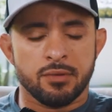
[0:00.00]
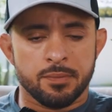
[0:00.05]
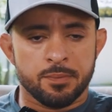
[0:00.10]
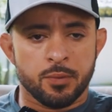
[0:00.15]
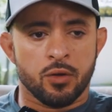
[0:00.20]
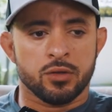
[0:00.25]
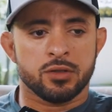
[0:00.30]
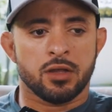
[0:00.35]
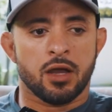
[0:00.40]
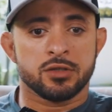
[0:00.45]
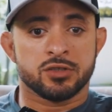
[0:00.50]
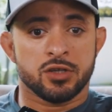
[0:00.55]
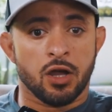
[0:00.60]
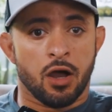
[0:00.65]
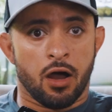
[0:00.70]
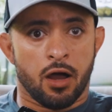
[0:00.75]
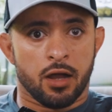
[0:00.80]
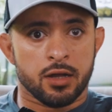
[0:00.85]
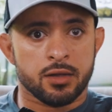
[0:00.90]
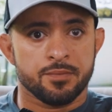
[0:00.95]
a
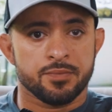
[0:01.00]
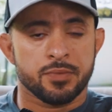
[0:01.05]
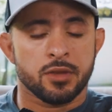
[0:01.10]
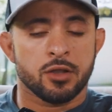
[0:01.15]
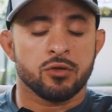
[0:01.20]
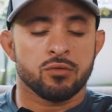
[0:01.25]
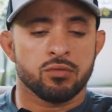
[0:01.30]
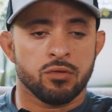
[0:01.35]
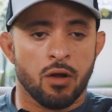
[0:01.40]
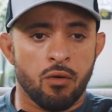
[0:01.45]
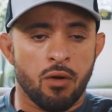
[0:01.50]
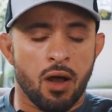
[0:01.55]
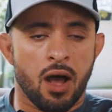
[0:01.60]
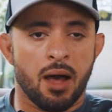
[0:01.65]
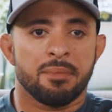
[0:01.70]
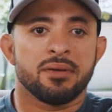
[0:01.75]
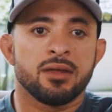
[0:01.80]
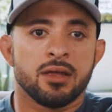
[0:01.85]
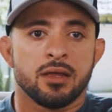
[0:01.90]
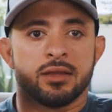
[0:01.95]
dog grow
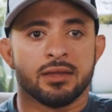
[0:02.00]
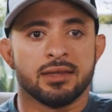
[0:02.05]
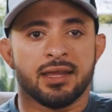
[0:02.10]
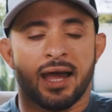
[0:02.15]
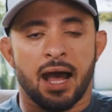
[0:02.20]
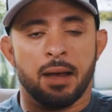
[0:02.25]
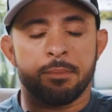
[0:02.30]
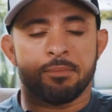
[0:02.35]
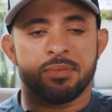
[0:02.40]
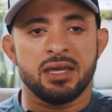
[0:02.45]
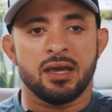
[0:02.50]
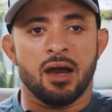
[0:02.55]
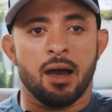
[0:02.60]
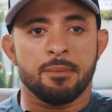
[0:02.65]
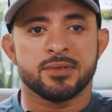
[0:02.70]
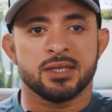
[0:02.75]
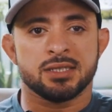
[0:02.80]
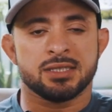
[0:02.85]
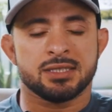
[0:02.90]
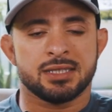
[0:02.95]
up, not be
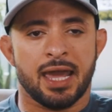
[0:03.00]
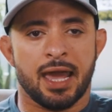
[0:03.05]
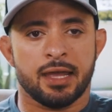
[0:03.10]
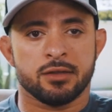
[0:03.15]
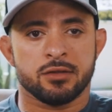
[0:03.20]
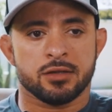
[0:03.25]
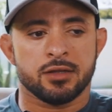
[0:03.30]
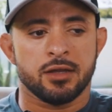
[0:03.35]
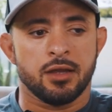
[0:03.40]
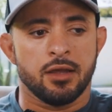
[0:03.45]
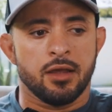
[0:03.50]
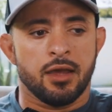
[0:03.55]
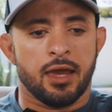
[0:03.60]
up to standard.